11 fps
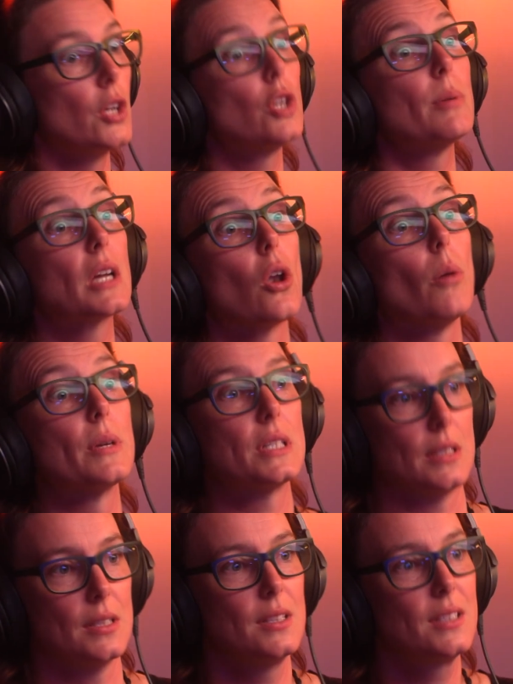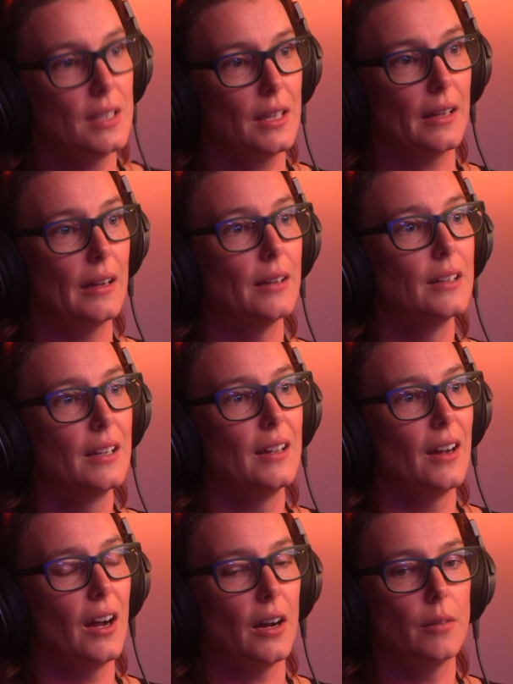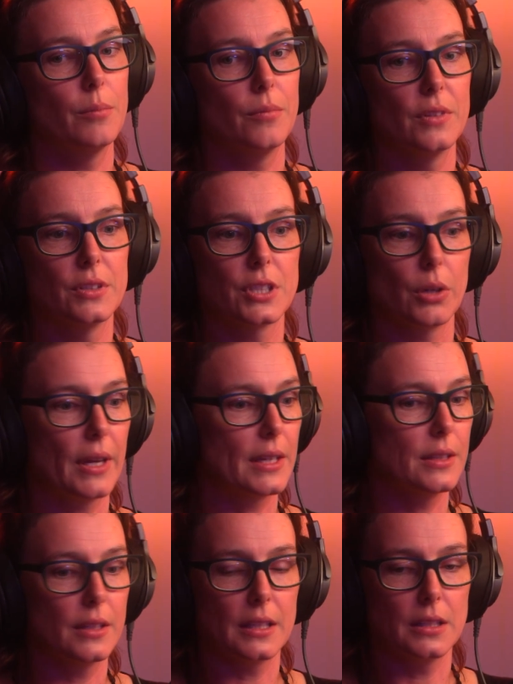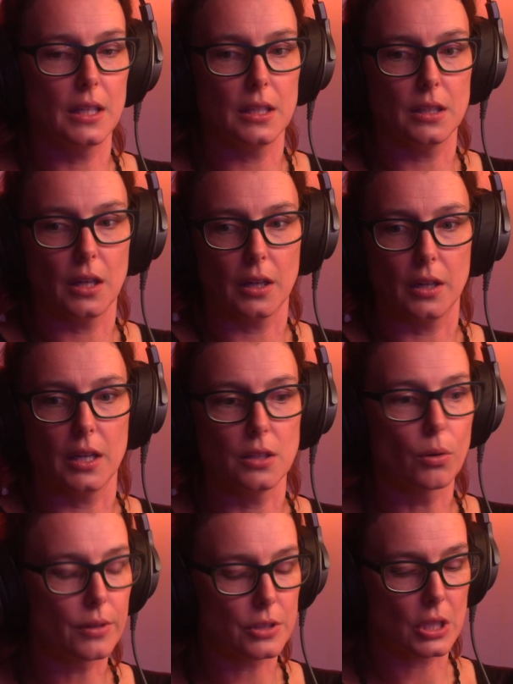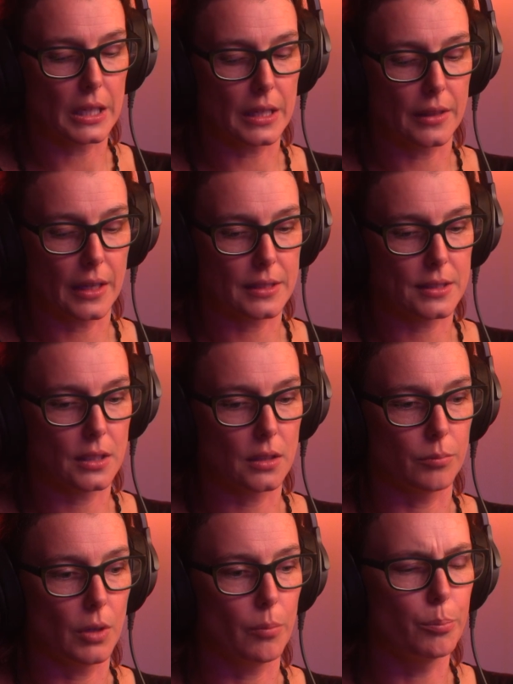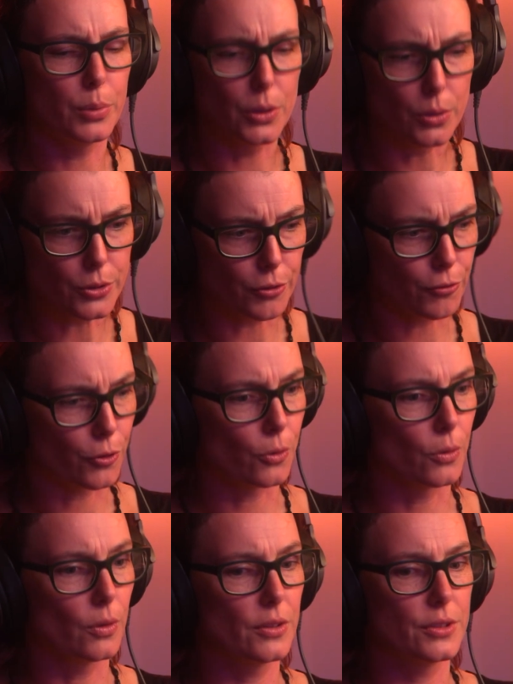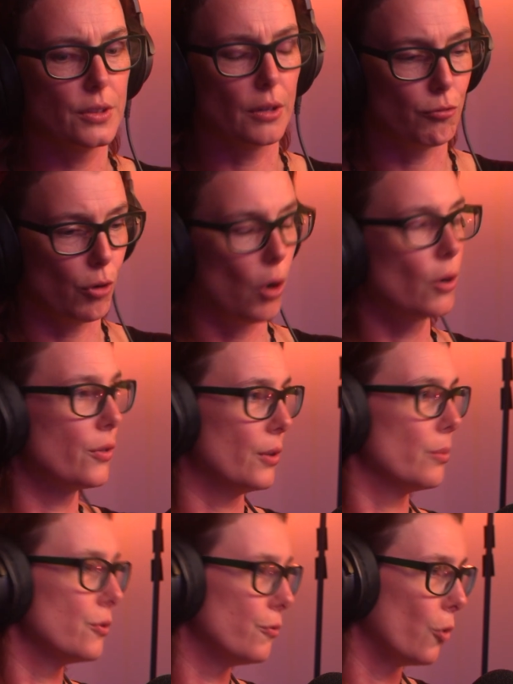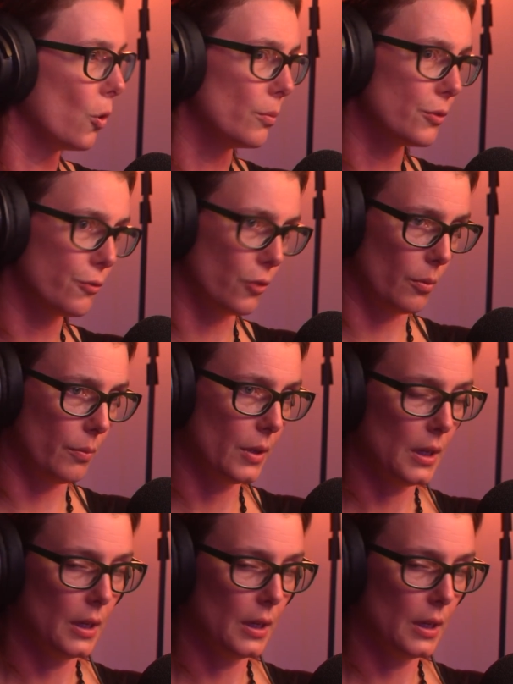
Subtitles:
Cubic kilometers, yeah. So there, in northern Chile, there's a beautiful rock that was formed from